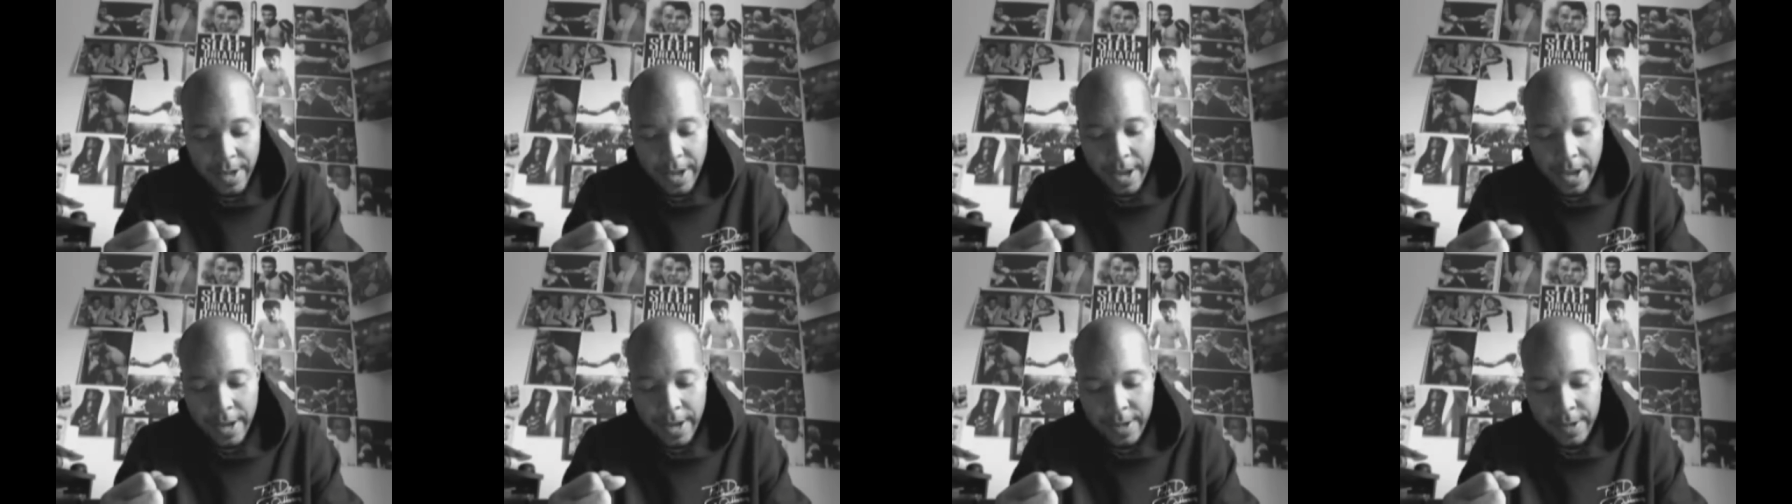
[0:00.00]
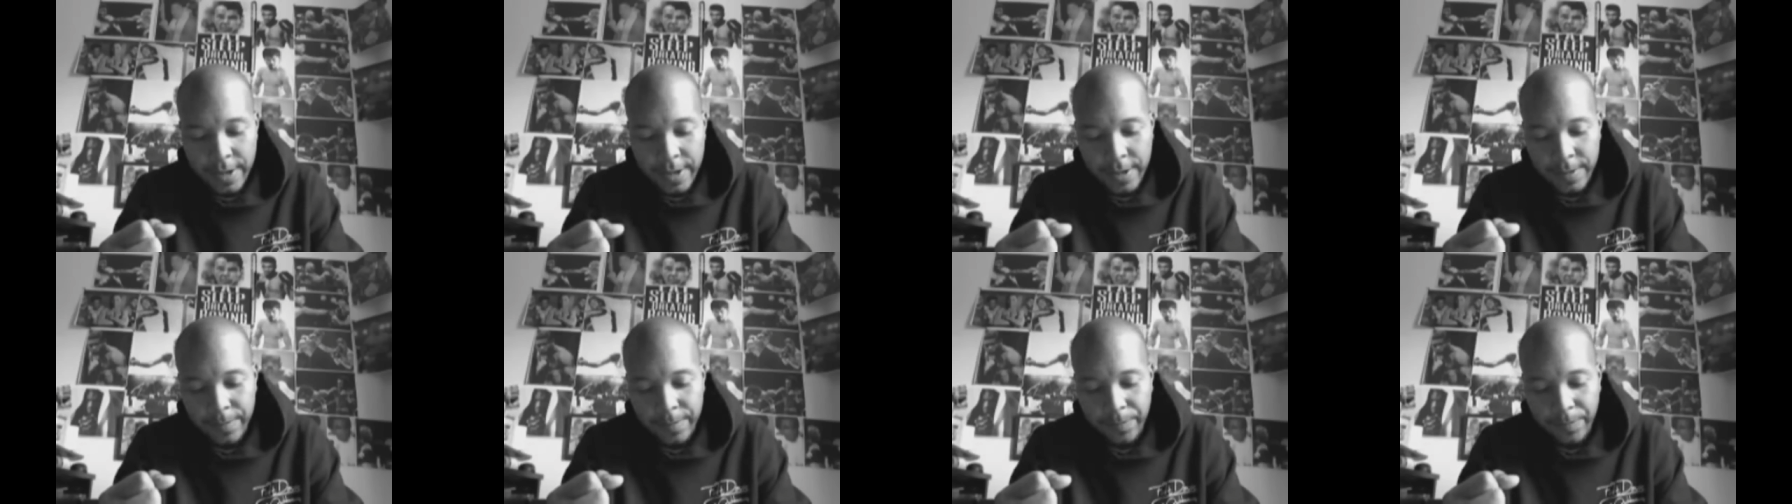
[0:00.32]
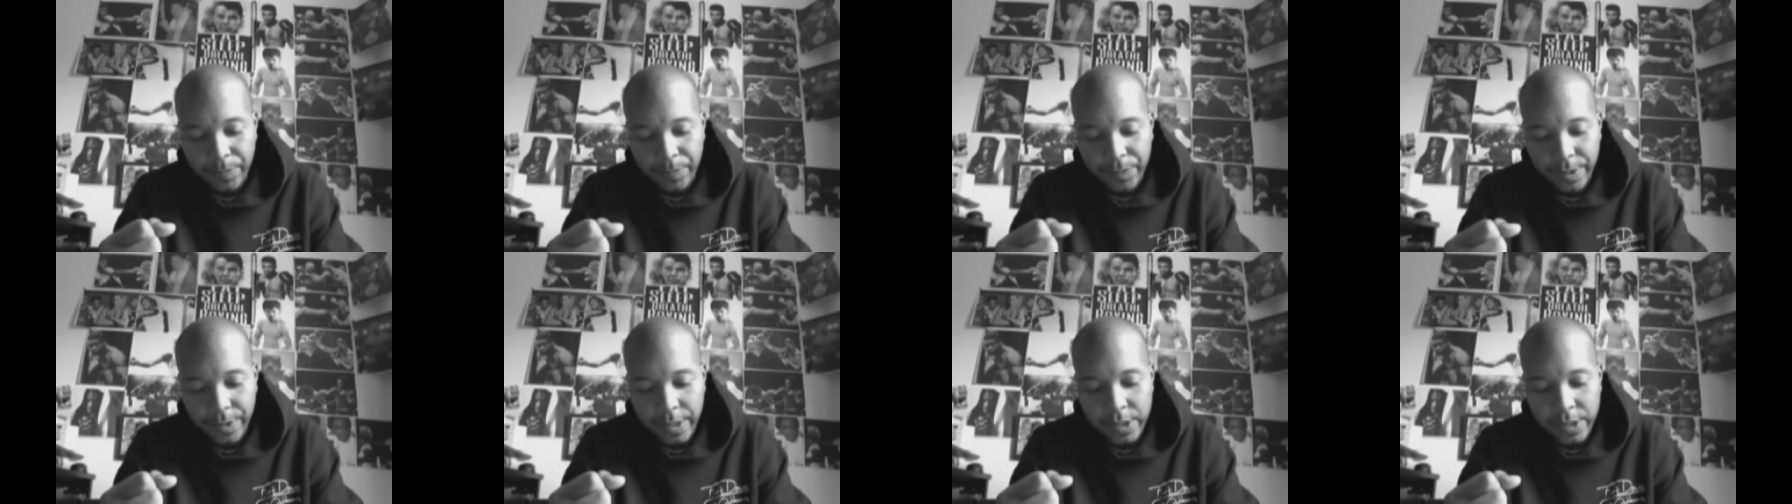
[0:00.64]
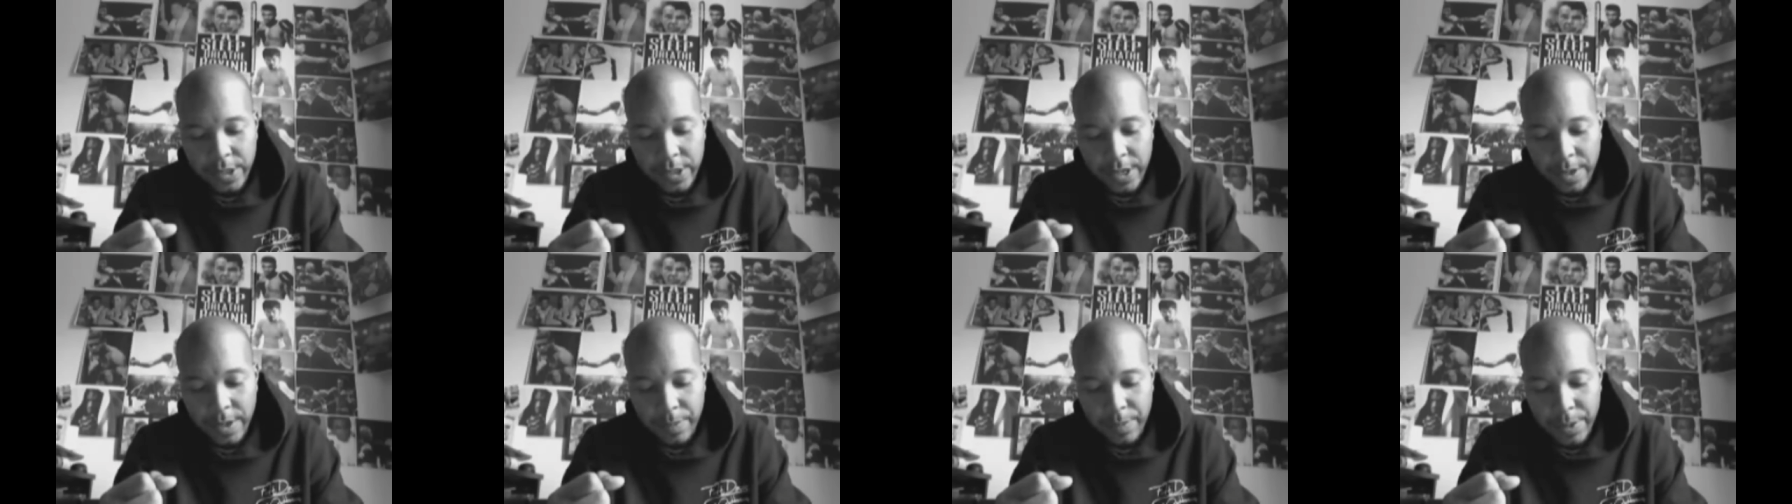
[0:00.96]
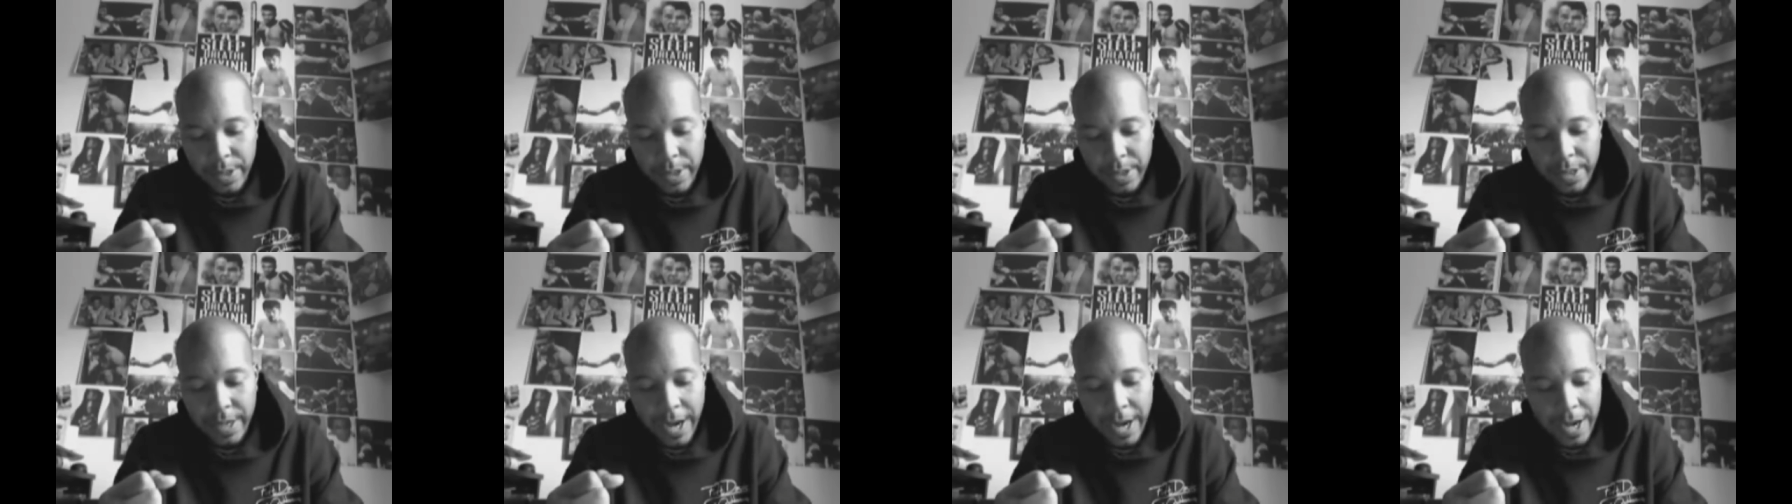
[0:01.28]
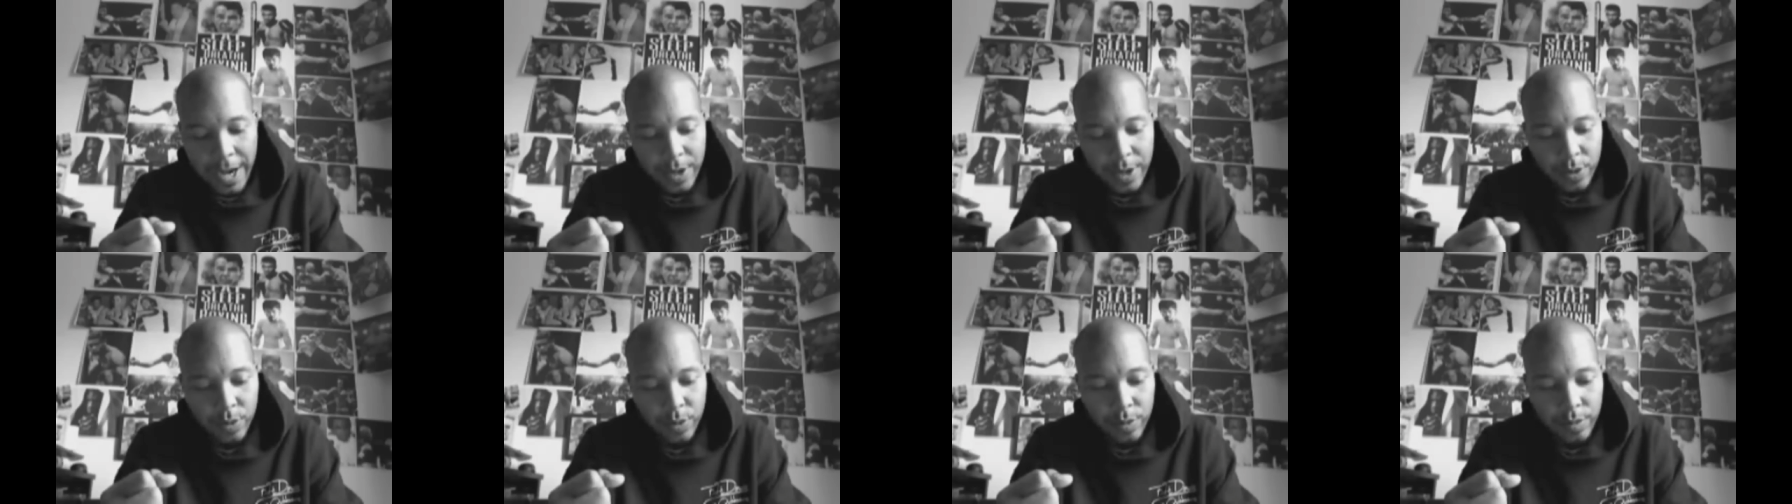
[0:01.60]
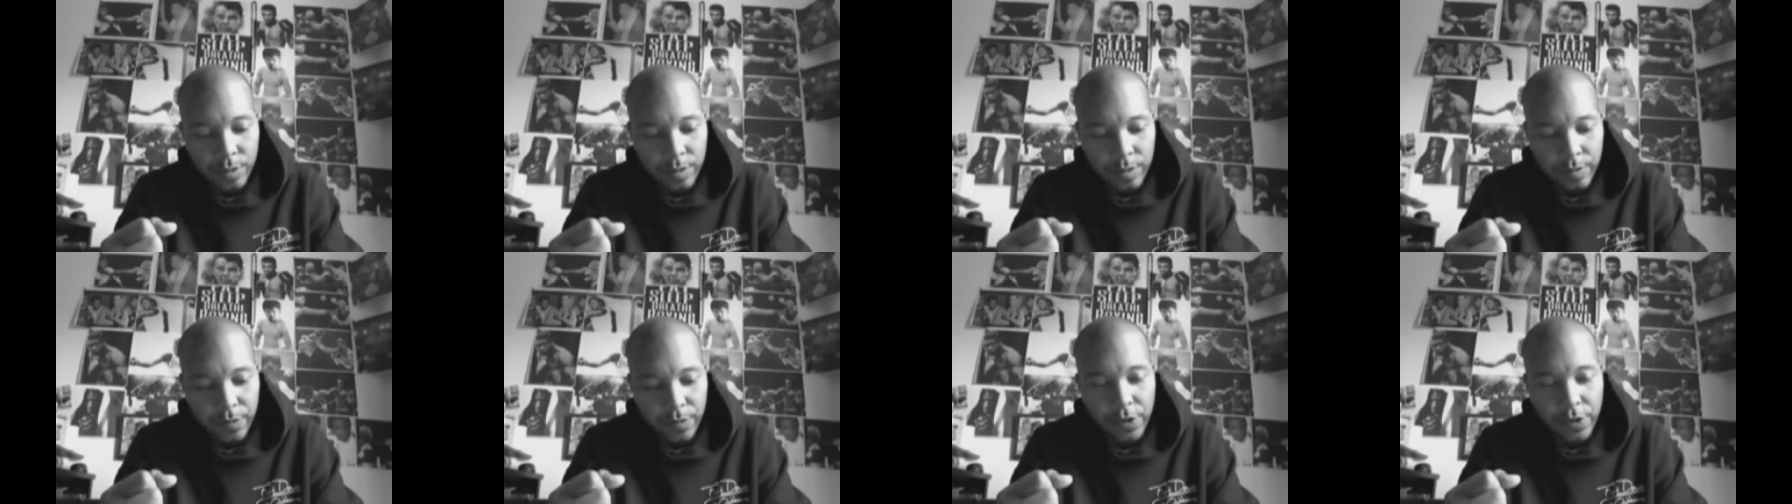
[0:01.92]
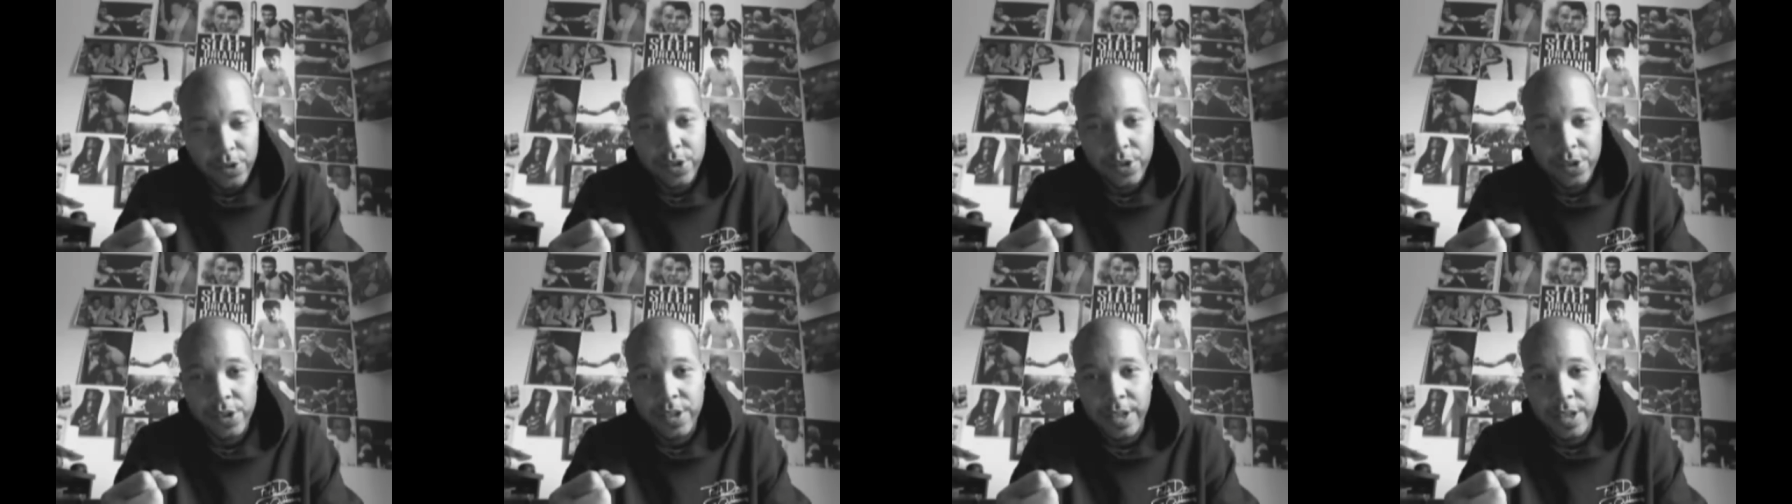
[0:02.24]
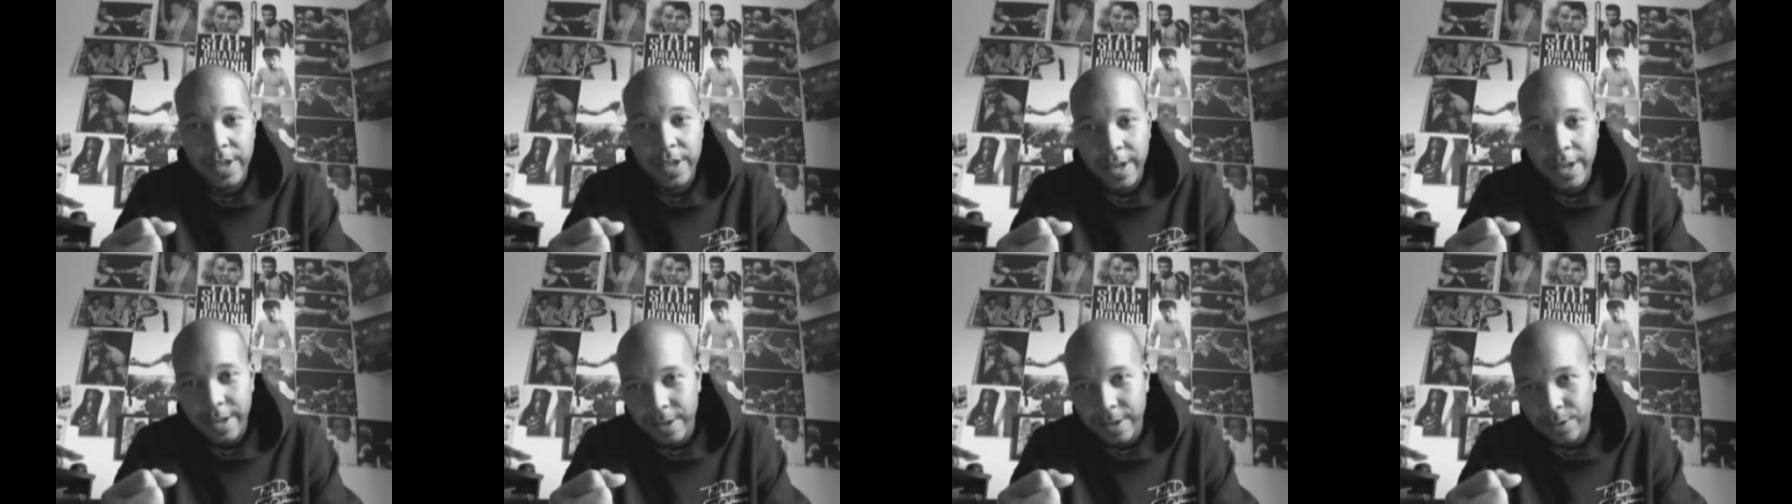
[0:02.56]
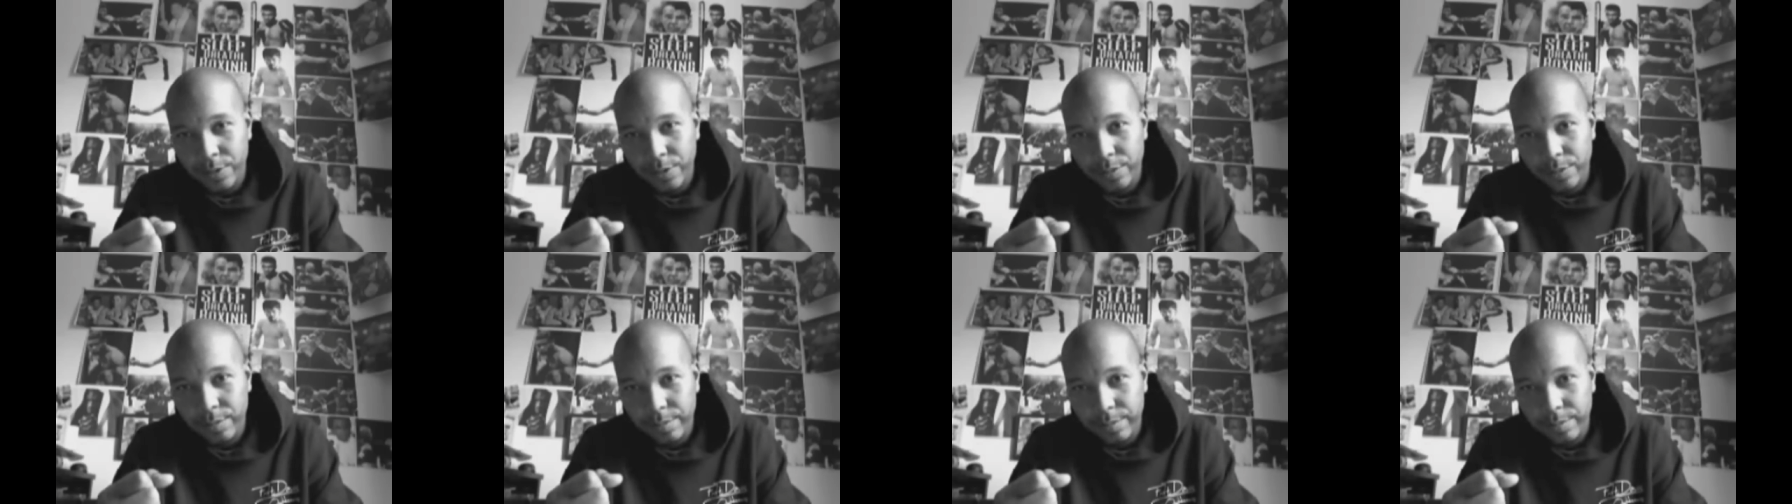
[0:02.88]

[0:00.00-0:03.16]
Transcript: And um, it's going to be Cotto versus Canelo.